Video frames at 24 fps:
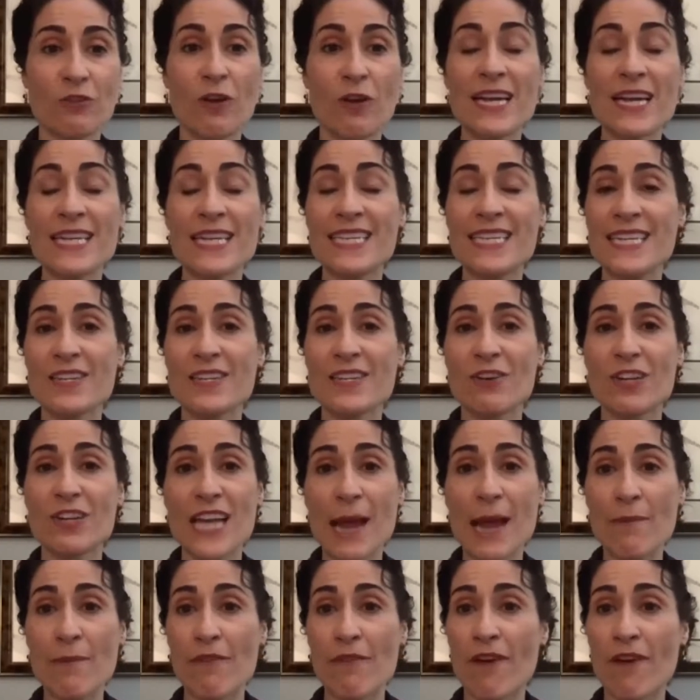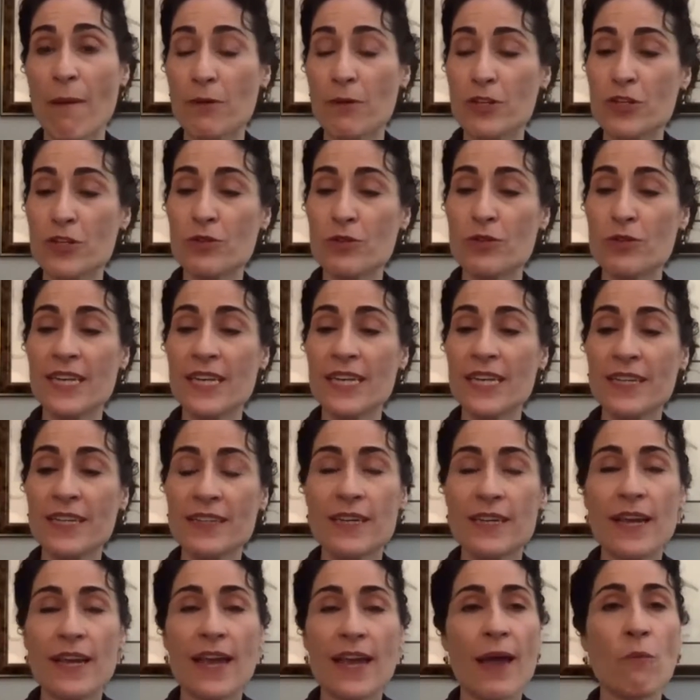crises are a time of opportunity.
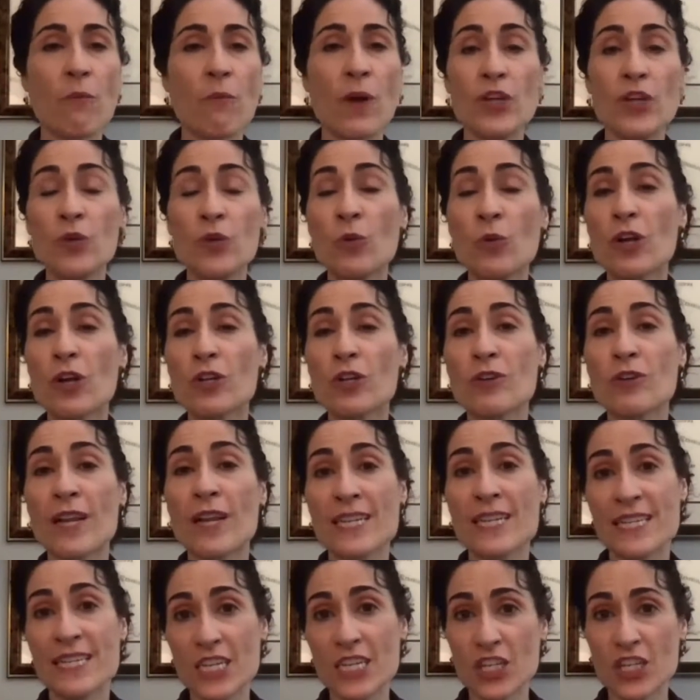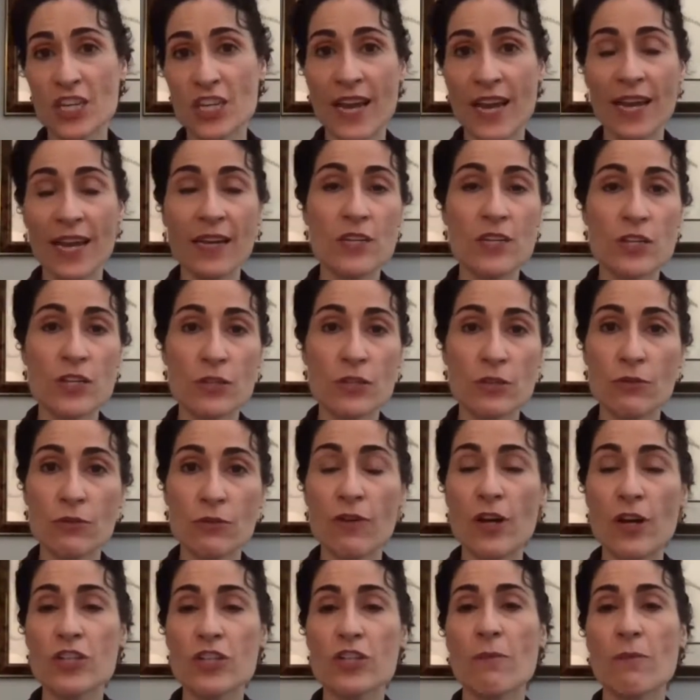And when you are transitioning to
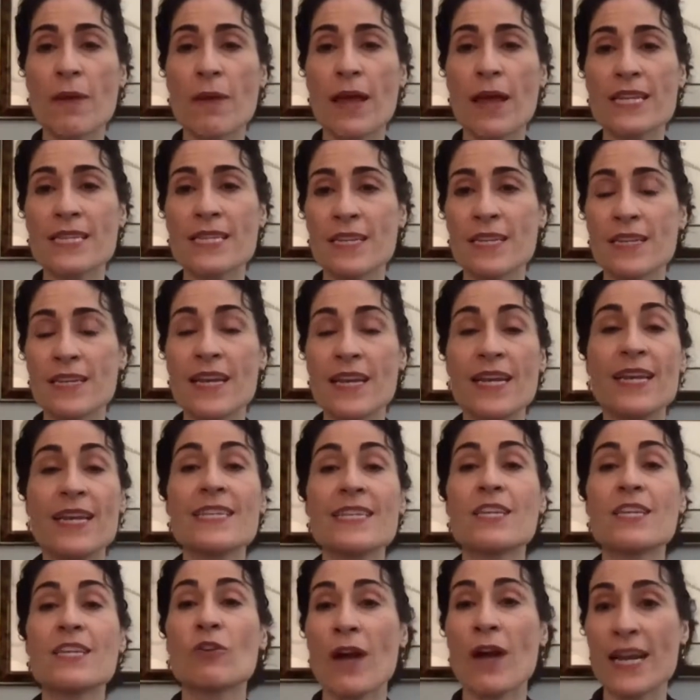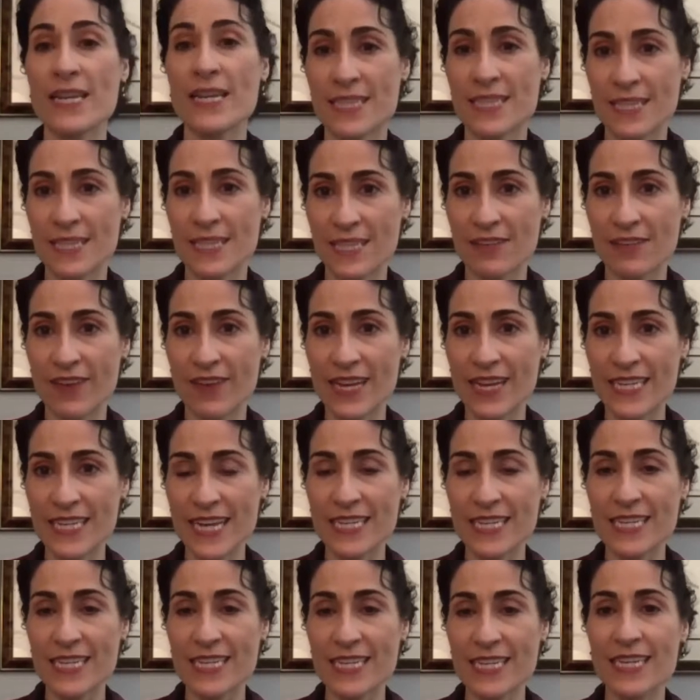functional medicine, it is a crisis of
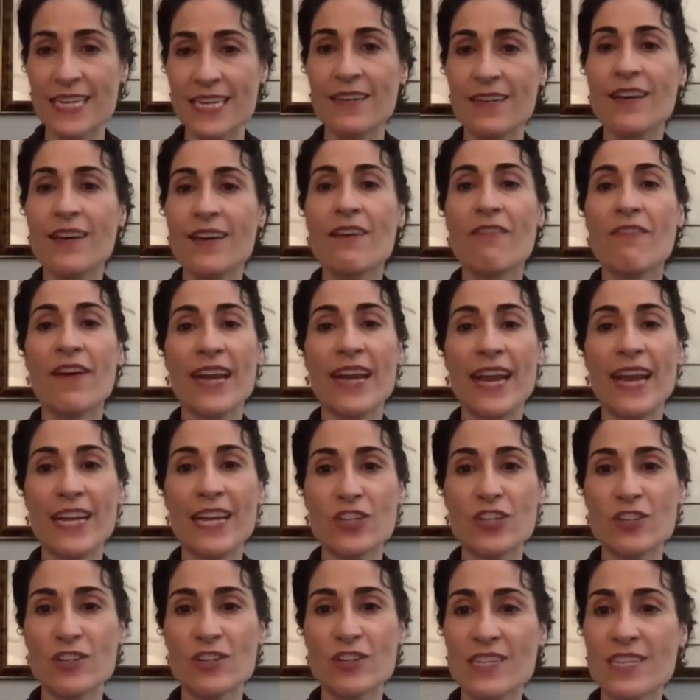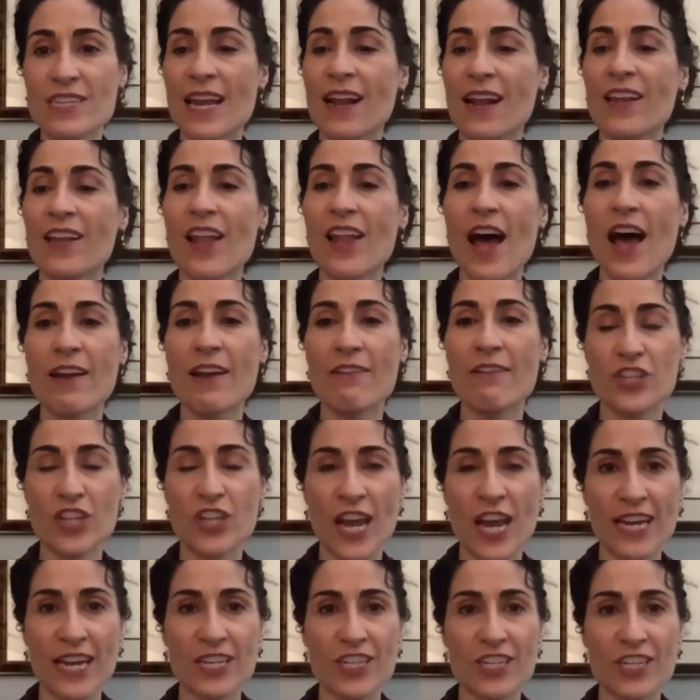identity, financials, and a lot of
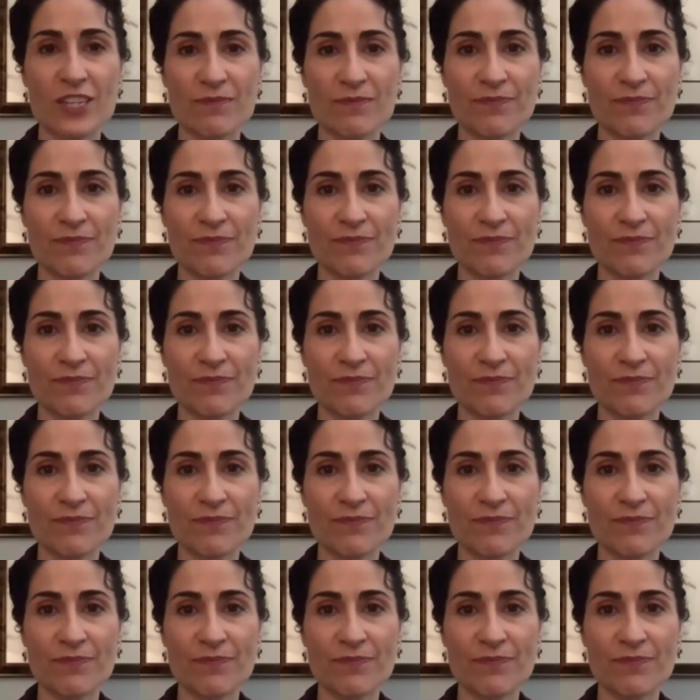change.